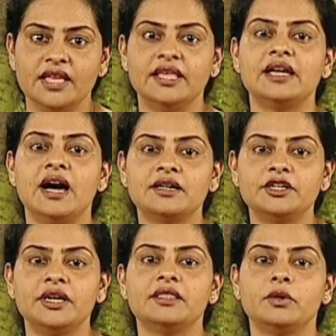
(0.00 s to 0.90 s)
that occur
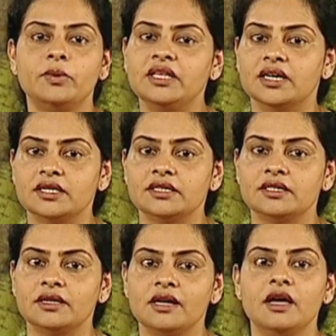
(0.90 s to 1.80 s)
in the vineyard.
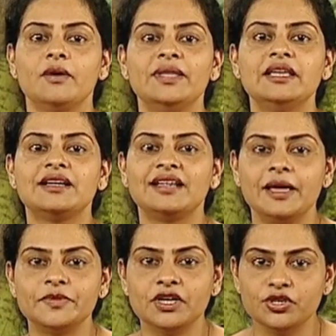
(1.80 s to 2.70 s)
When the
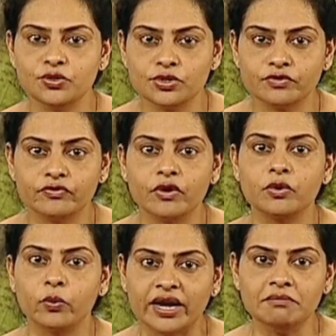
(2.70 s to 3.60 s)
grapes are used for
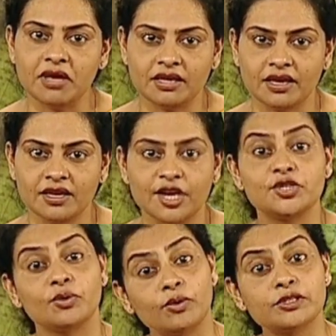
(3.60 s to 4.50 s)
winemaking, it
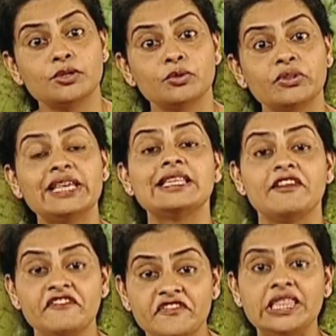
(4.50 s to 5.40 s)
is also known as
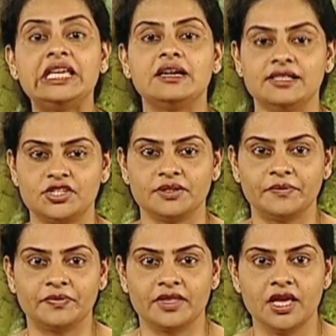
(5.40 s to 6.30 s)
viniculture.
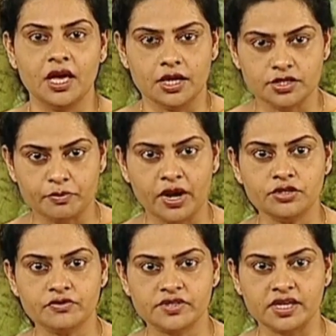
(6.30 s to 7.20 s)
It is a branch
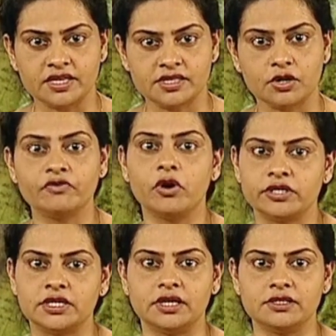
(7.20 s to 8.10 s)
of science of
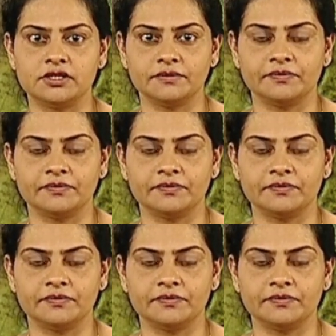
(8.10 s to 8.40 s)
horticulture.